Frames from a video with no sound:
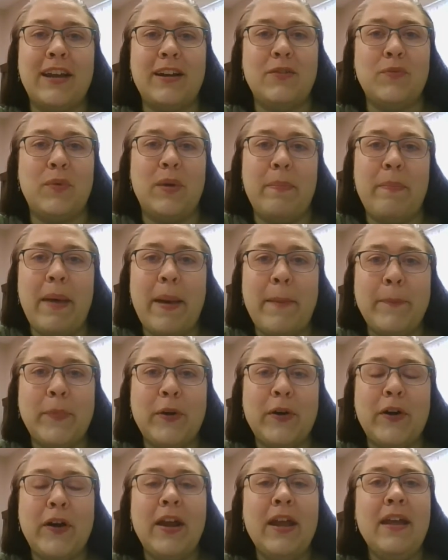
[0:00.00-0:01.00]
and
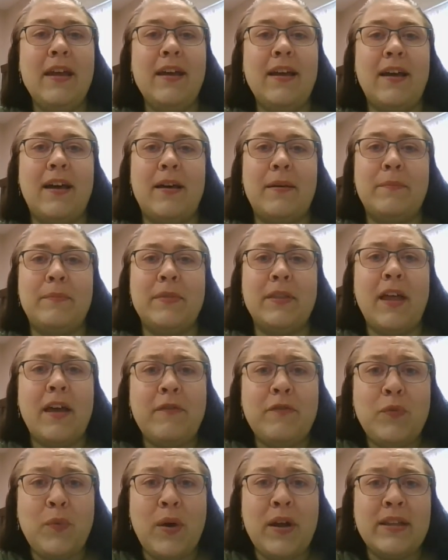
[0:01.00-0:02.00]
remember
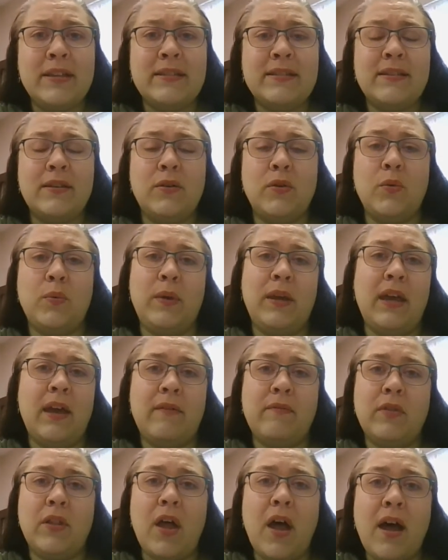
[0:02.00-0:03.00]
loved ones who we
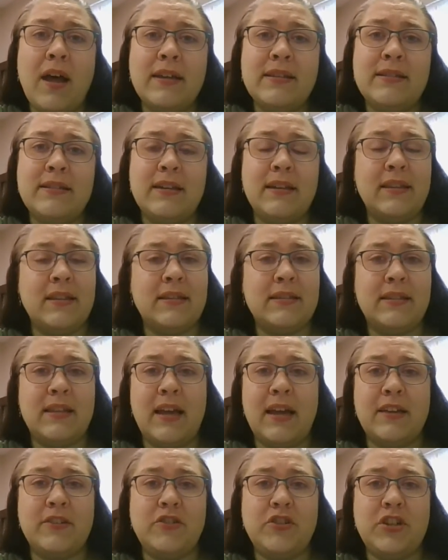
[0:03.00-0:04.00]
have lost in this
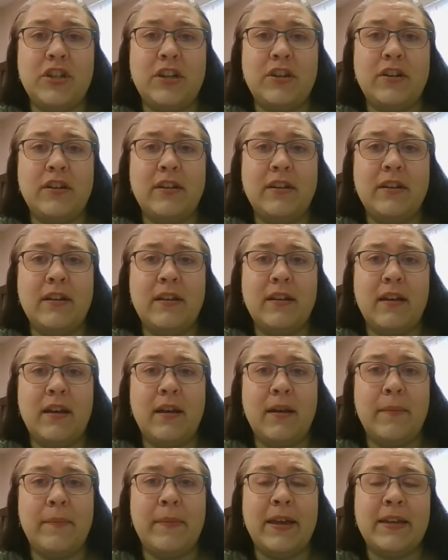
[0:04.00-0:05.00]
last year,
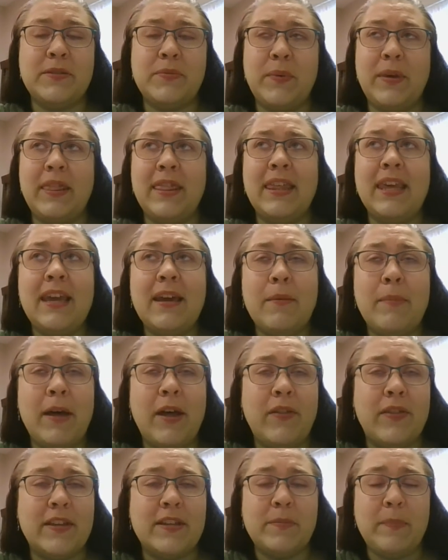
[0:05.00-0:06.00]
as we think
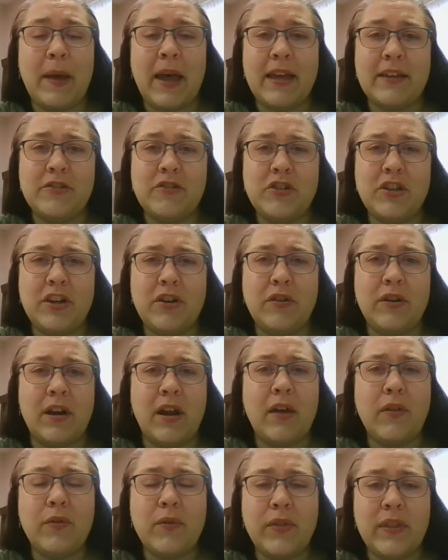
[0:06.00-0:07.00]
about this past year and
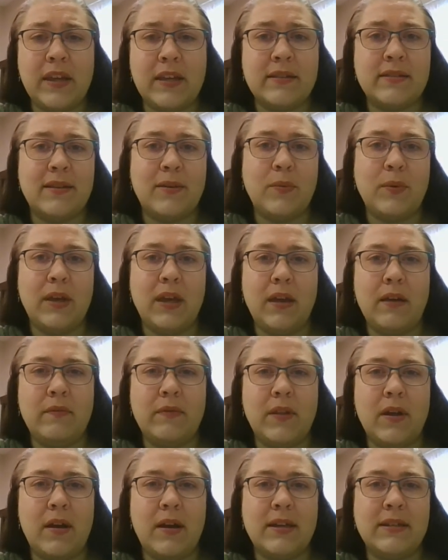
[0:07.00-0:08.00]
other things that we have
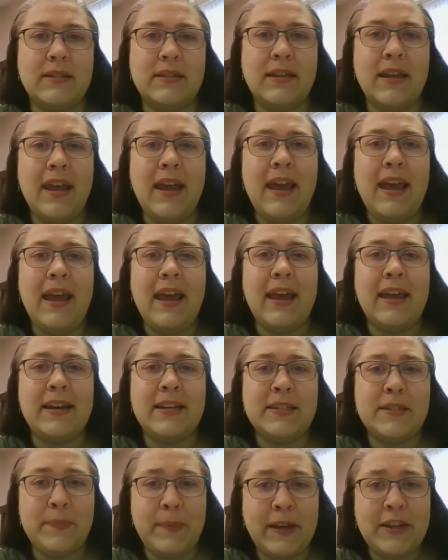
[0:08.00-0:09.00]
lost, and
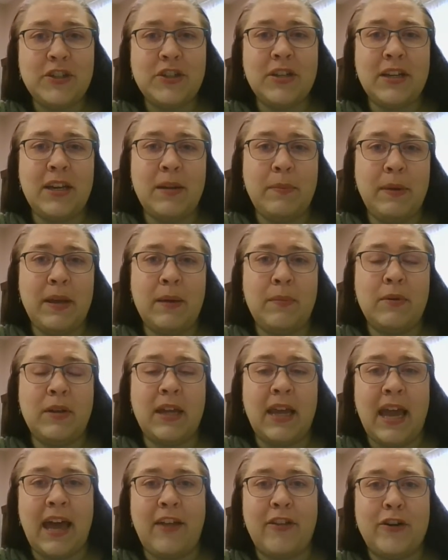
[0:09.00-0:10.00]
especially to be able to
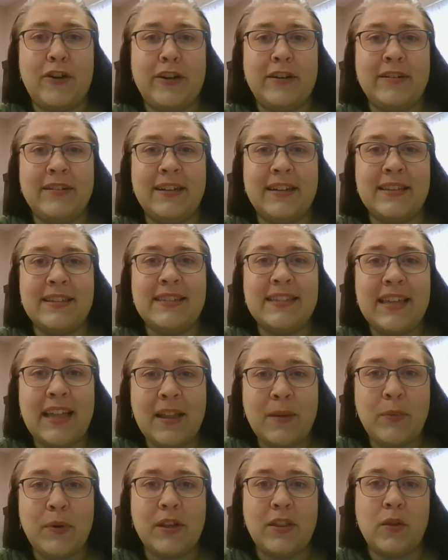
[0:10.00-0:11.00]
gather and
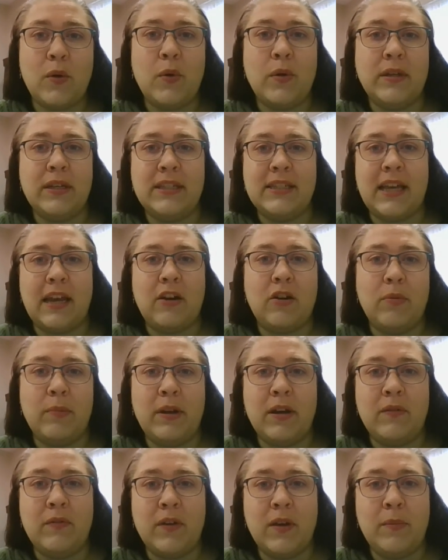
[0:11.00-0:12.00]
celebrate the Holy
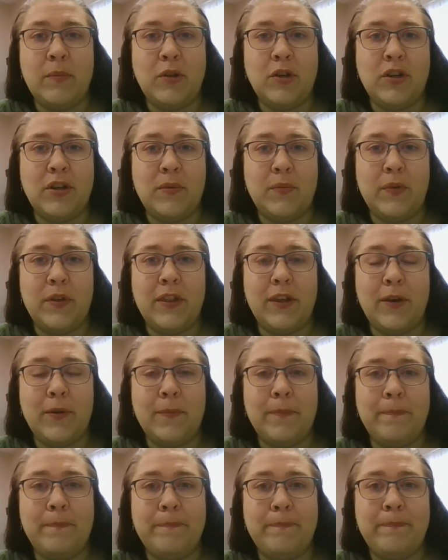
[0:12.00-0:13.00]
Sacrament of Communion with you.
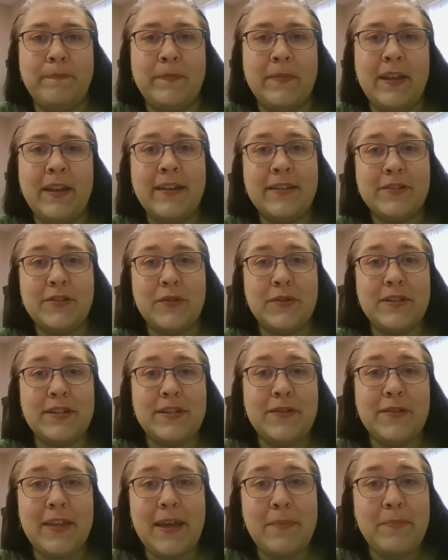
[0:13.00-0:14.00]
So
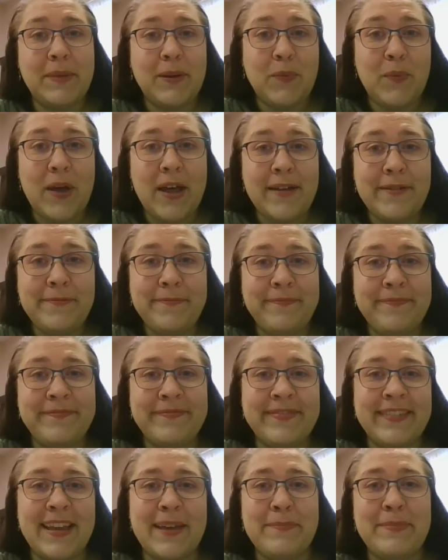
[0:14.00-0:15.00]
until then, be well
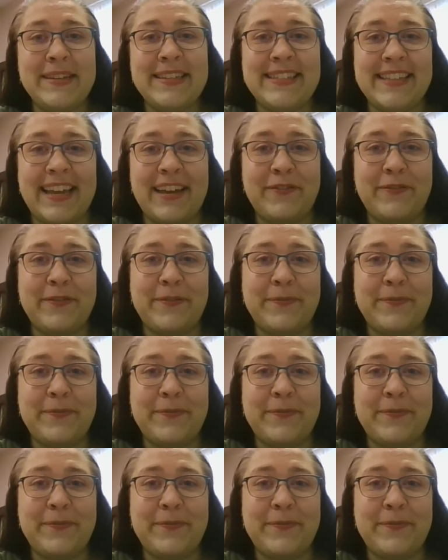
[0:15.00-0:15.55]
and be safe.